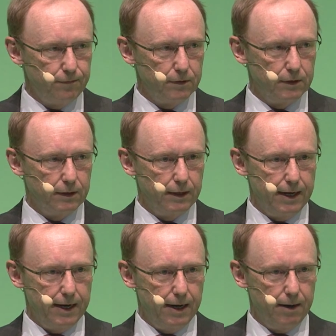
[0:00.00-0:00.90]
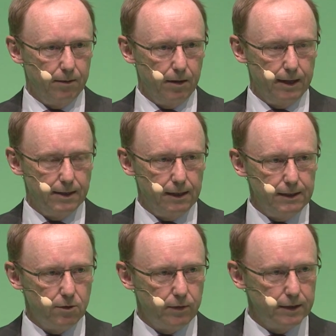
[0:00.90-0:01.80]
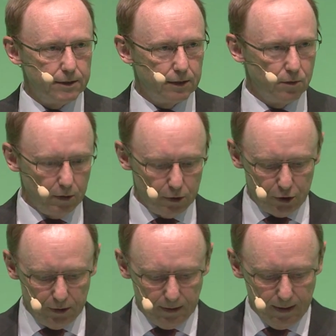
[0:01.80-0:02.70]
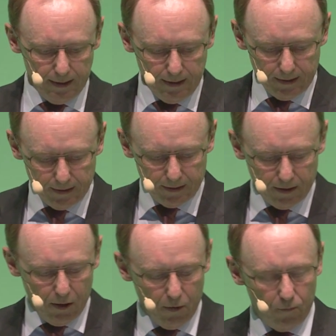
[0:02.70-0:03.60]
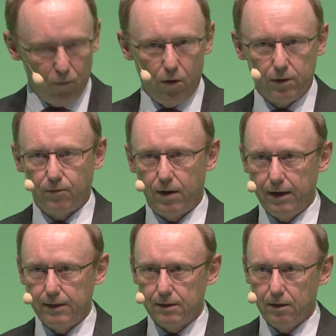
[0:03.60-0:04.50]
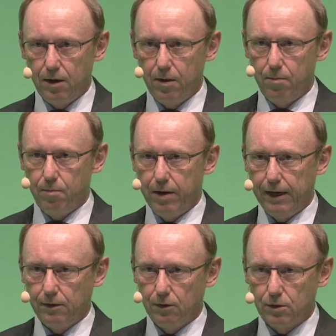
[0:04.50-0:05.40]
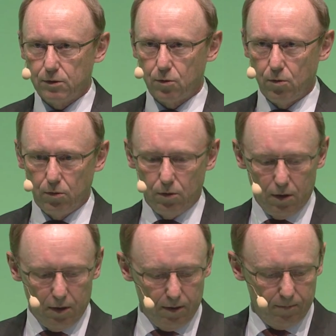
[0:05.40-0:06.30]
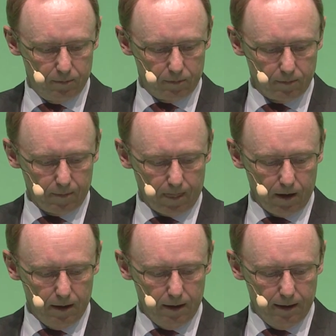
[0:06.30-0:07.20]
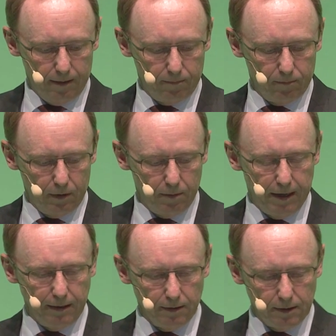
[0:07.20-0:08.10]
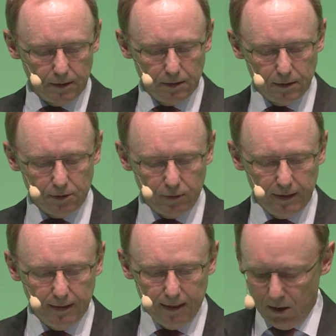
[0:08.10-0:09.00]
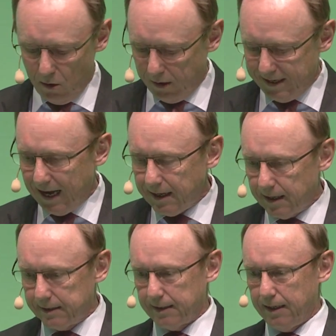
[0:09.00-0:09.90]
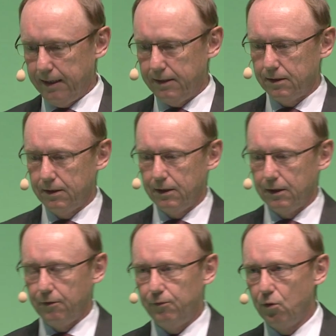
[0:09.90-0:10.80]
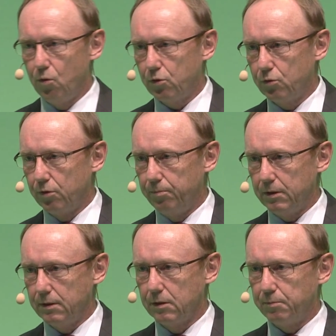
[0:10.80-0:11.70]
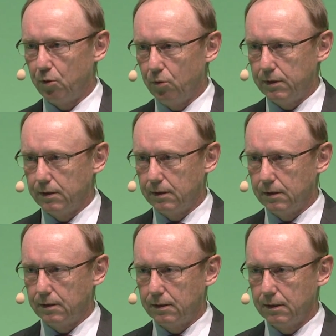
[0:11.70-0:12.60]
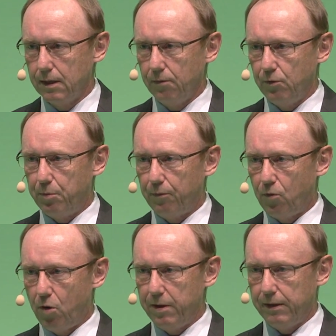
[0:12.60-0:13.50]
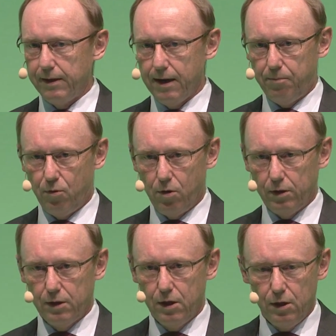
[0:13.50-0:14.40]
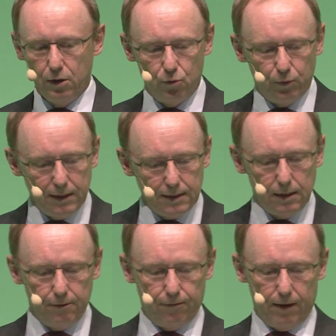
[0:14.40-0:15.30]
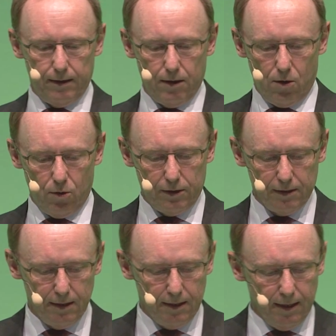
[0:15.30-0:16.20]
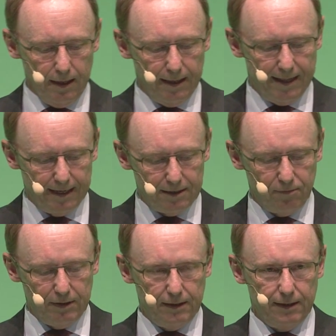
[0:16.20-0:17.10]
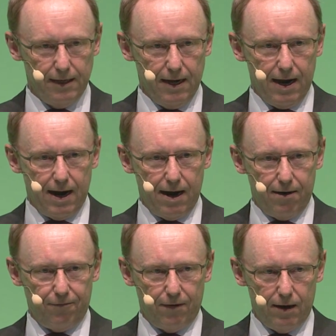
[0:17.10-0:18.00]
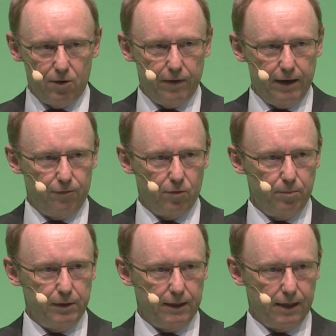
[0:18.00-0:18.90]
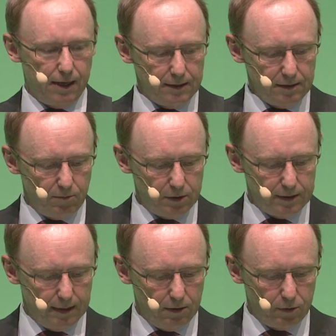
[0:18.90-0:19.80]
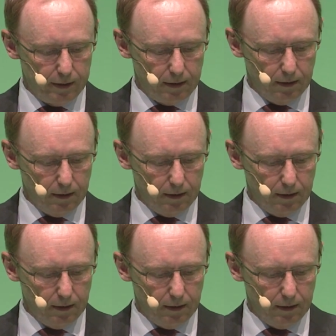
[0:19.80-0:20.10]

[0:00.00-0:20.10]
uh, uh, and a leader in technology in worldwide uh, maintenance role um, maintenance industry. On the other side, if you look to the business processes we perform at the airport, you easily find out that we are far away from being customer-centric,